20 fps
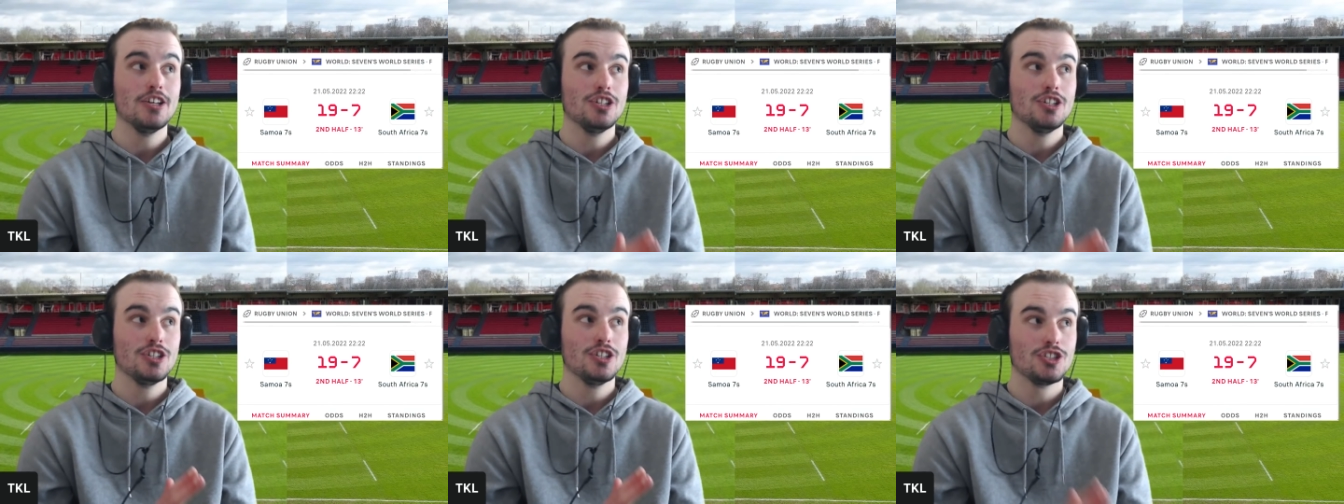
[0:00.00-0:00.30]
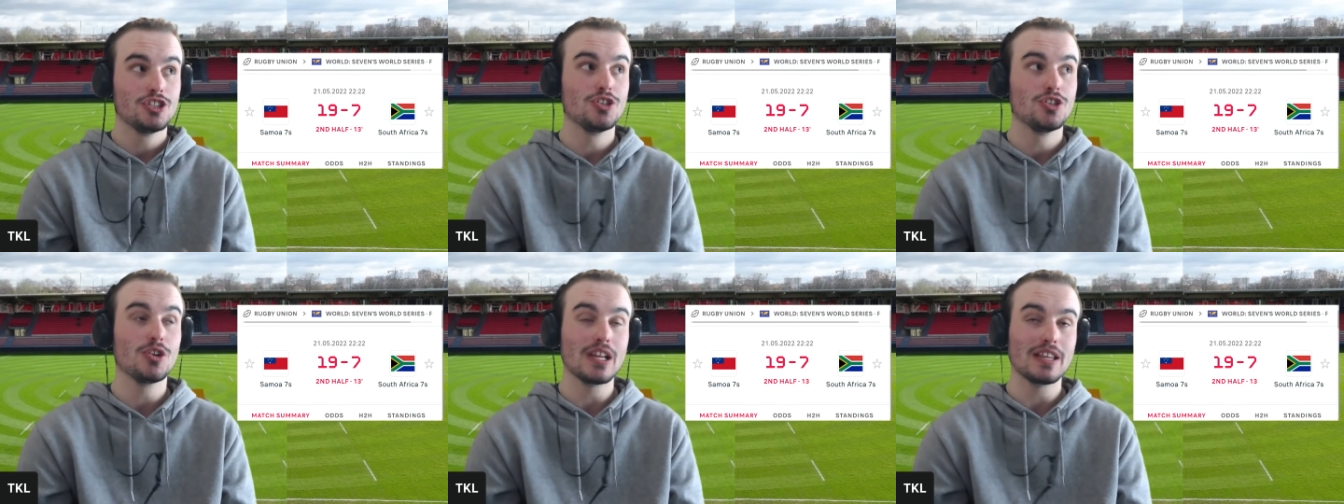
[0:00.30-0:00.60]

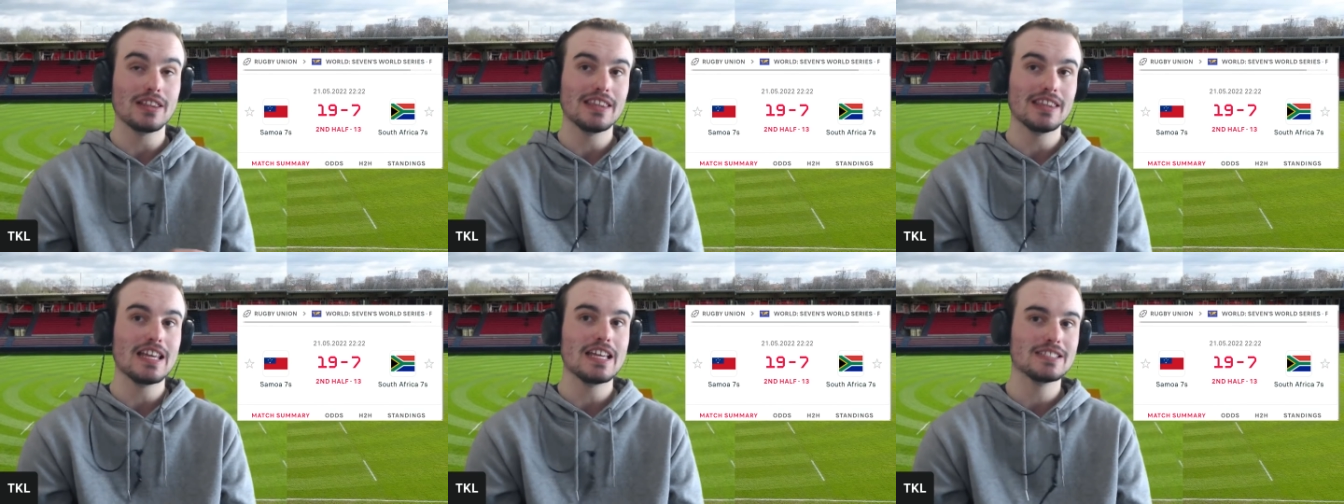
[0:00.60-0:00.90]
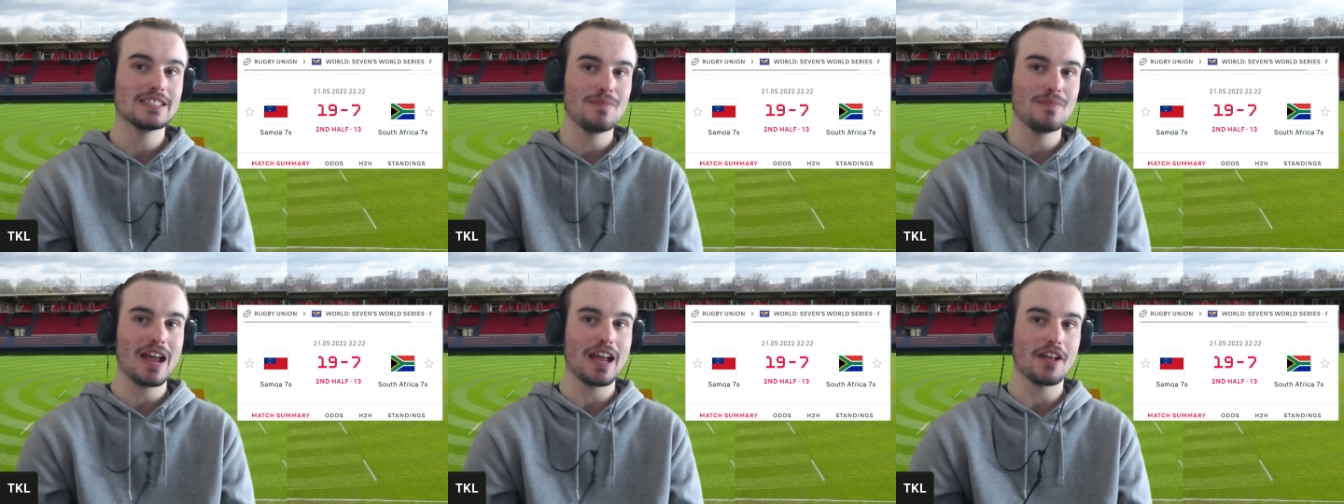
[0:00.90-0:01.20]
should at
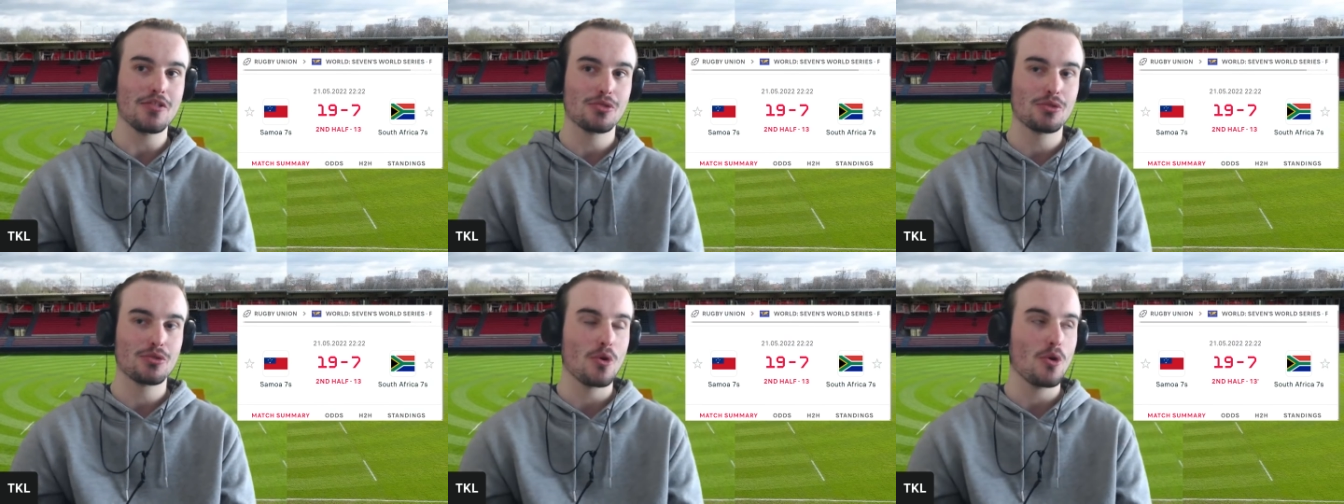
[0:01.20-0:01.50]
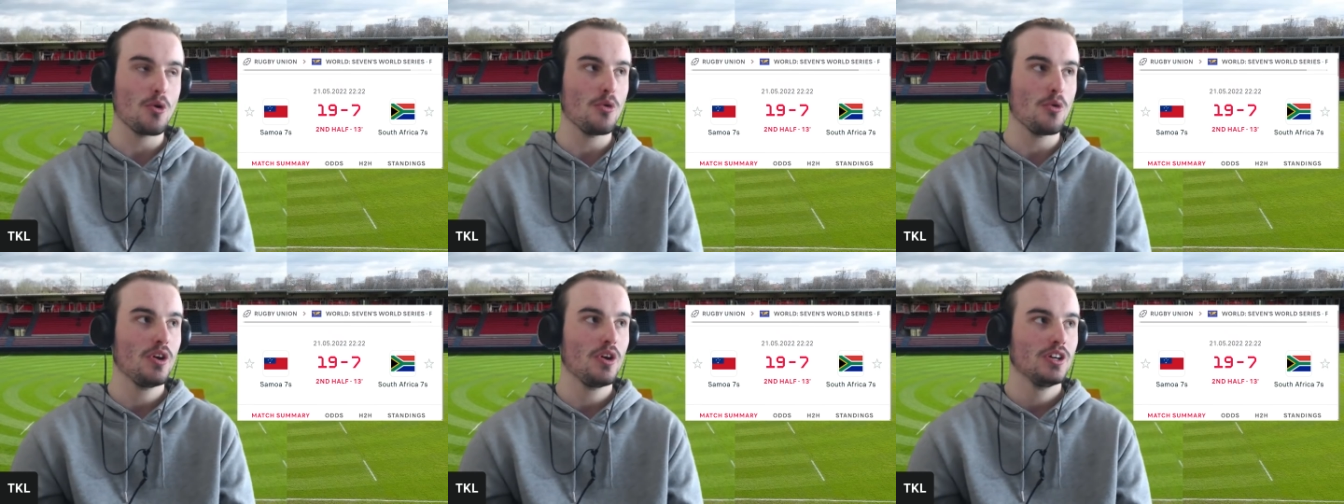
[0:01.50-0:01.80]
least make it
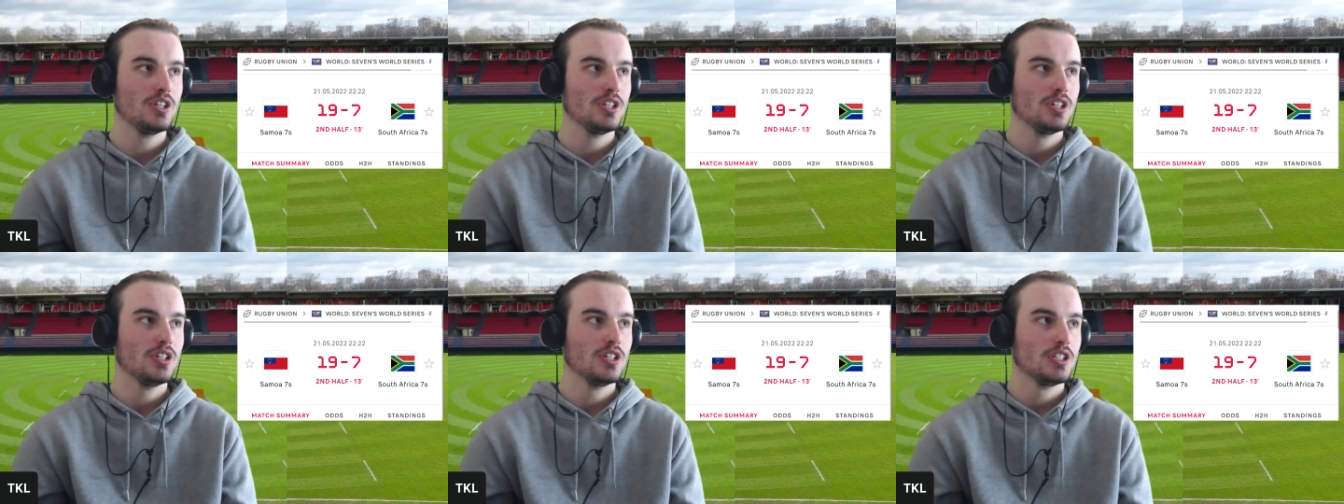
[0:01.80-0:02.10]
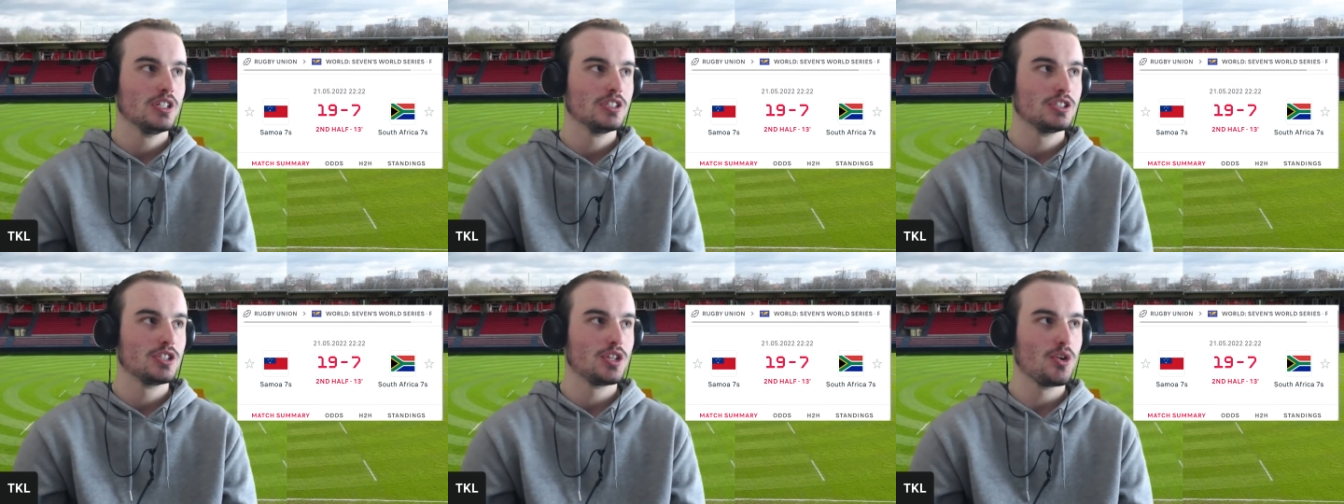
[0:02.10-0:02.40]
through
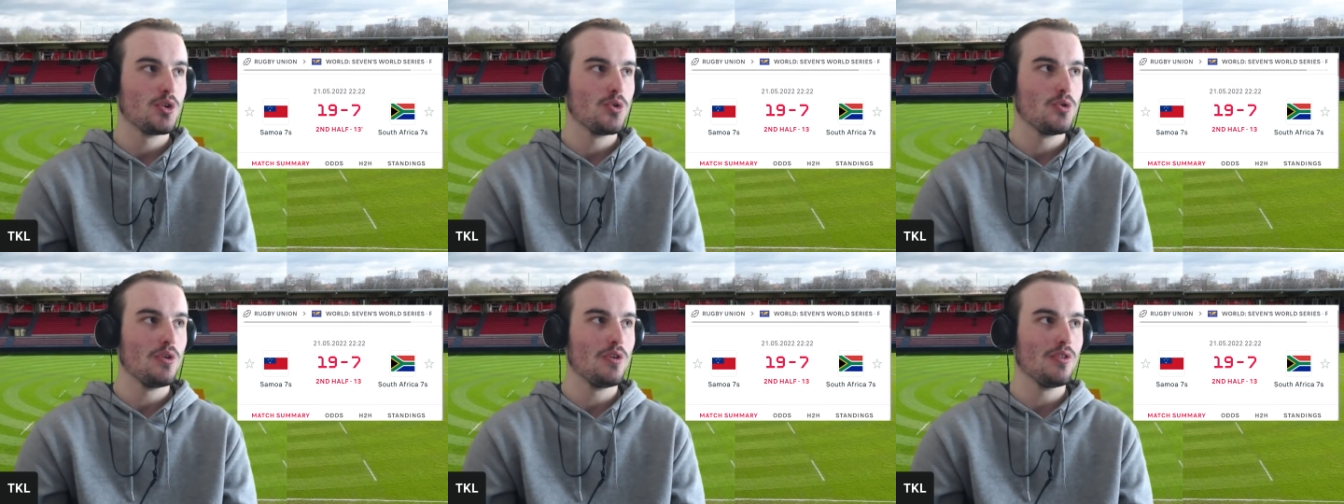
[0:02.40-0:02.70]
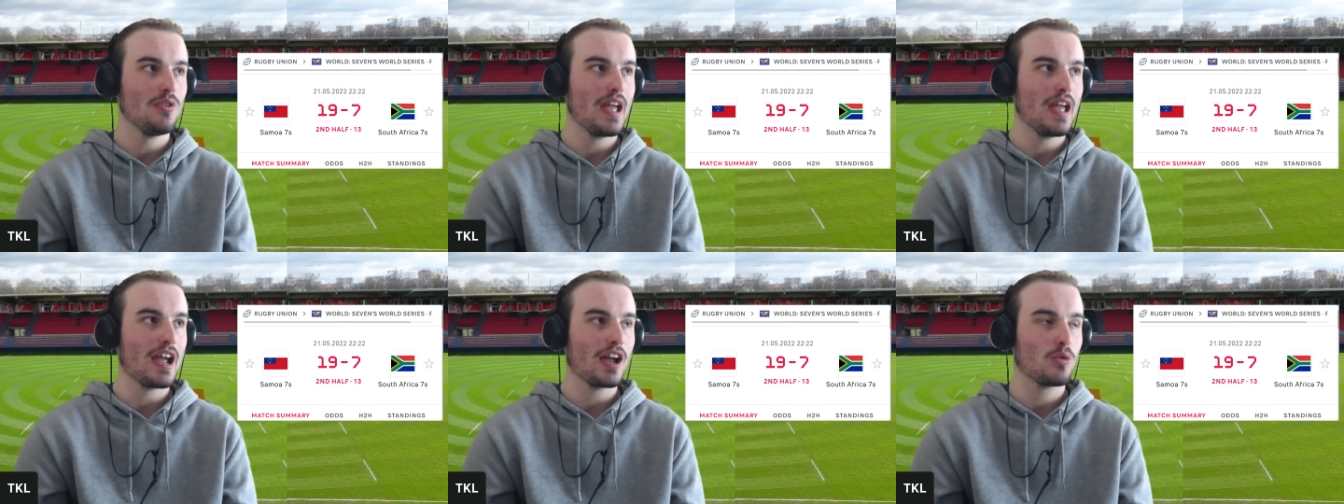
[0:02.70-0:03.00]
to
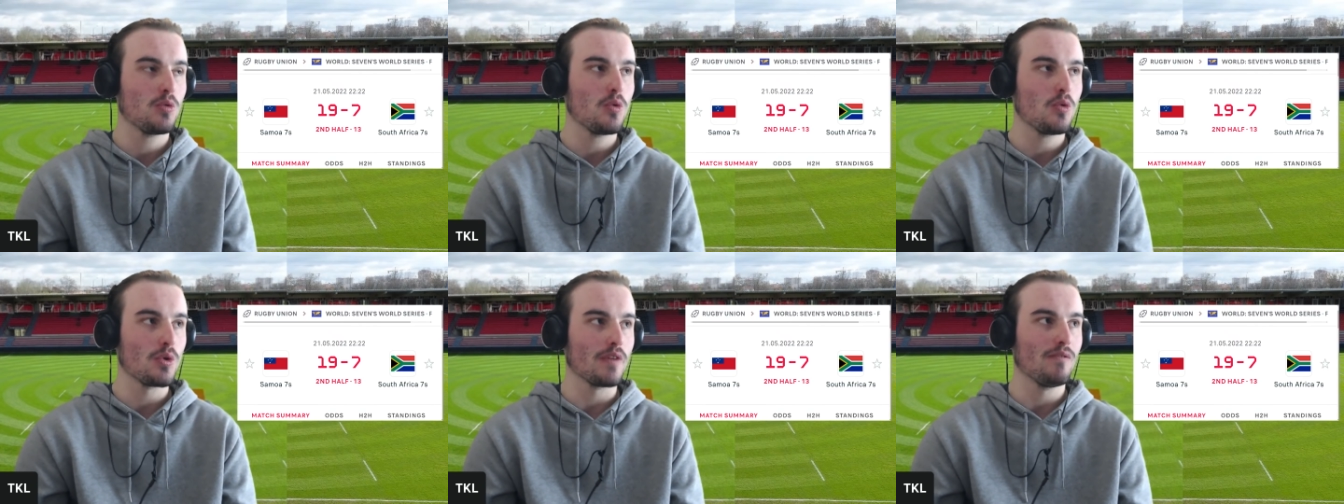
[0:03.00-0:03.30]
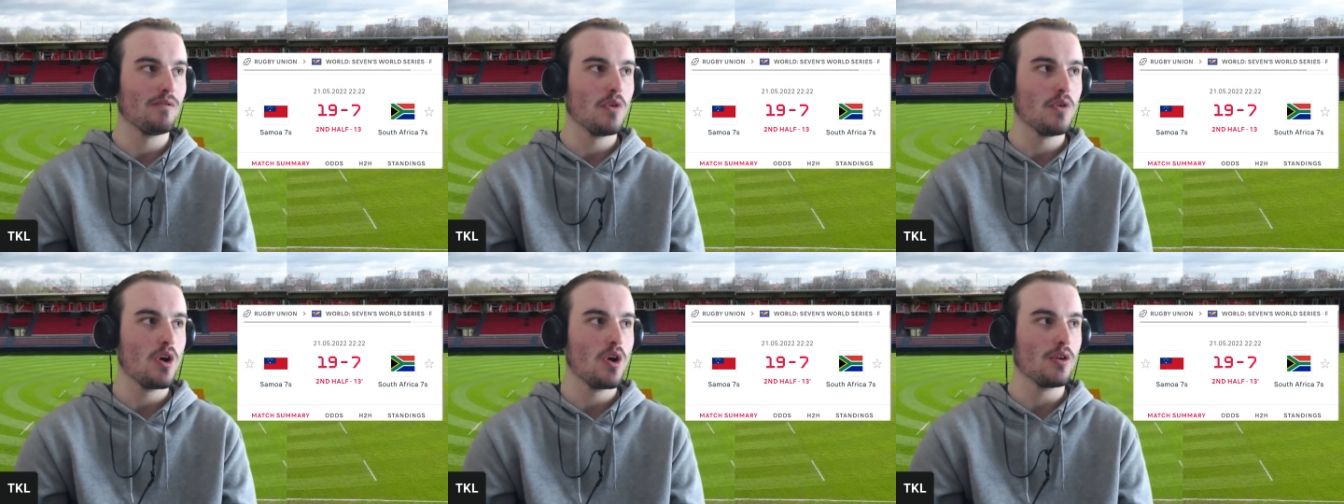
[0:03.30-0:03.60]
that
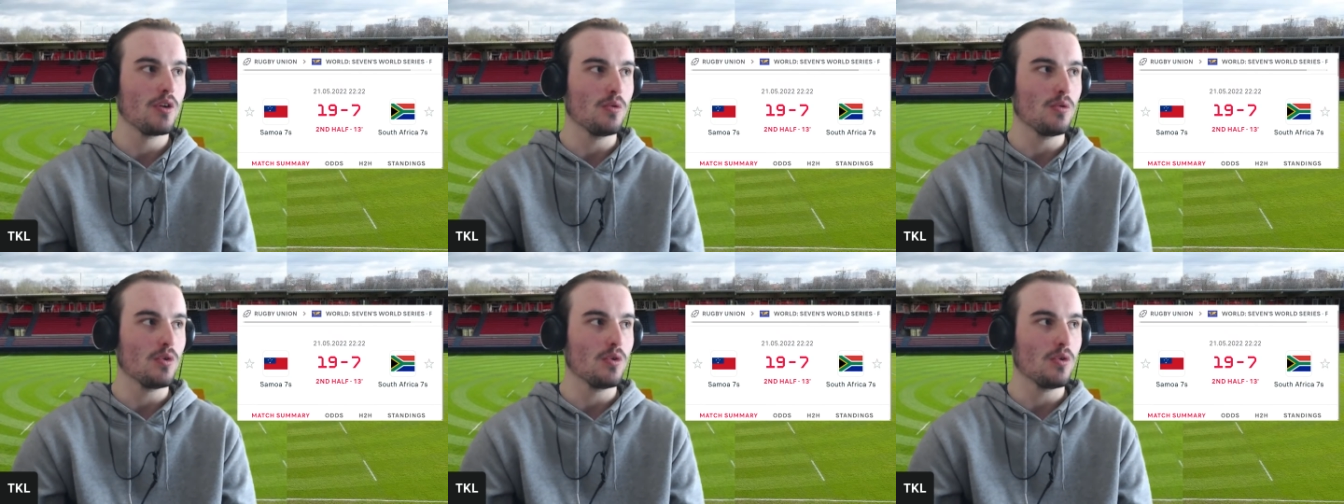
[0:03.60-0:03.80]
quarterfinal,